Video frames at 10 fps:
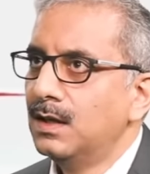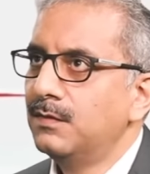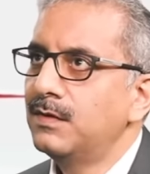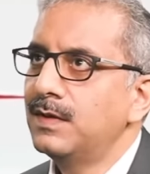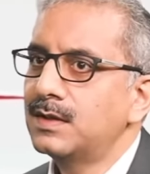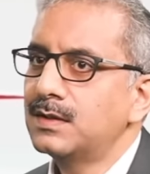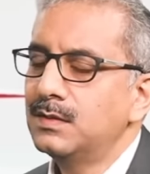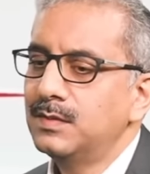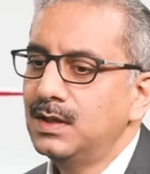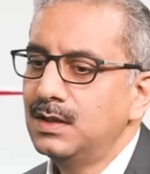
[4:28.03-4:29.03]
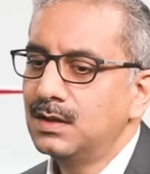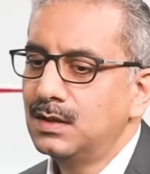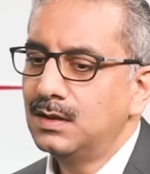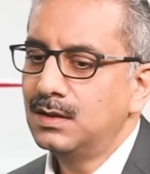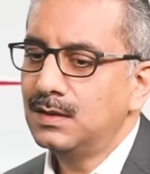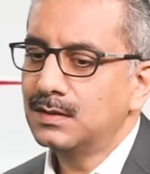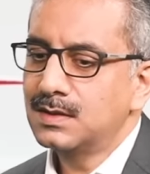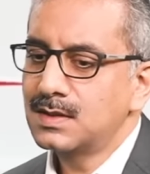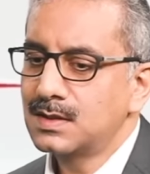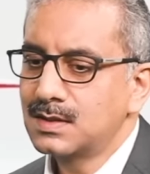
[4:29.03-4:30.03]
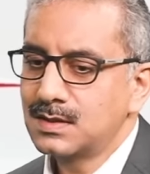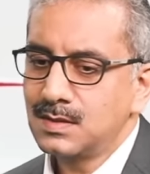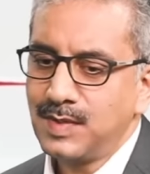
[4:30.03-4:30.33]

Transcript: This is a